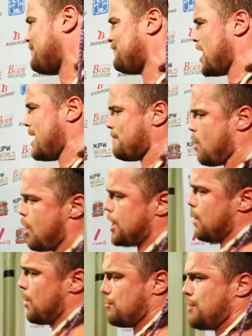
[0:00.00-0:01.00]
I'm
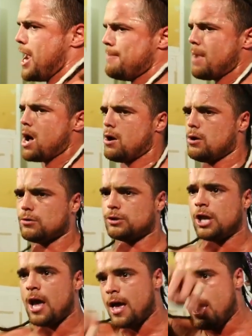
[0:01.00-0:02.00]
flamboyant and I wear rainbows.